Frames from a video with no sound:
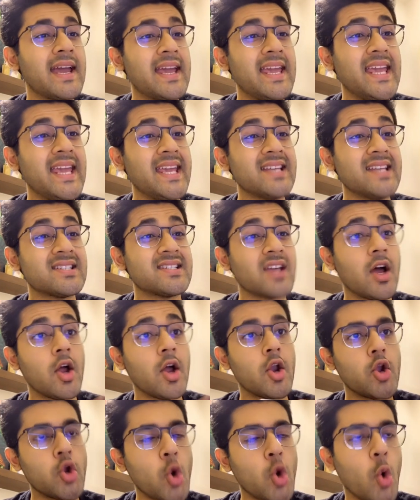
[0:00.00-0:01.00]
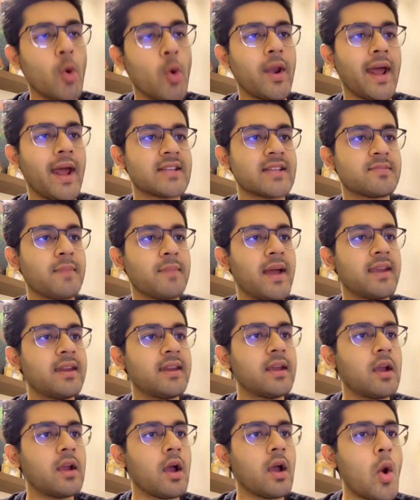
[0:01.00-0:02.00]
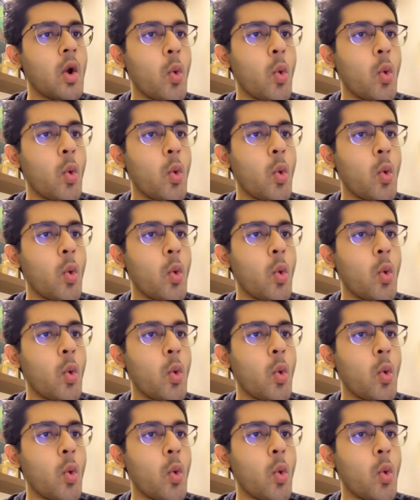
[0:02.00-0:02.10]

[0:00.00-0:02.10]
He is a known asthmatic.